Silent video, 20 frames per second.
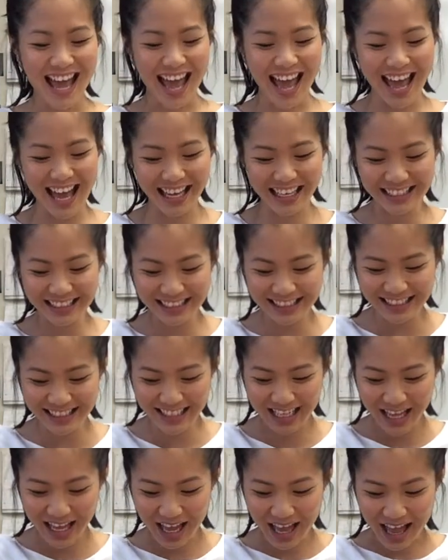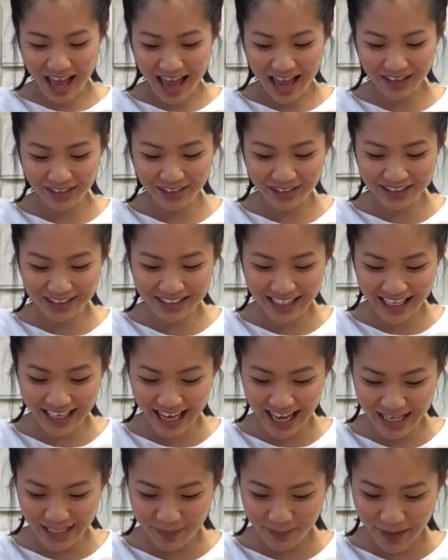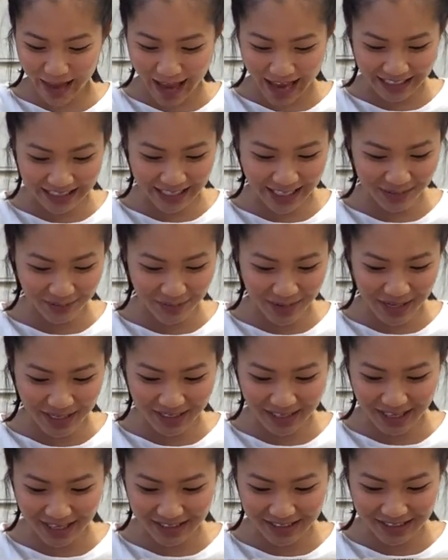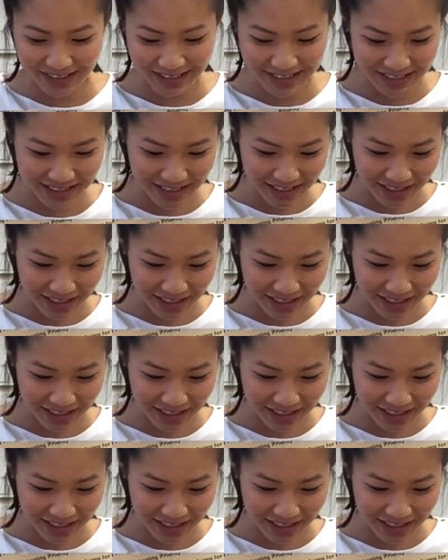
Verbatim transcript: as it looks like as packing peanuts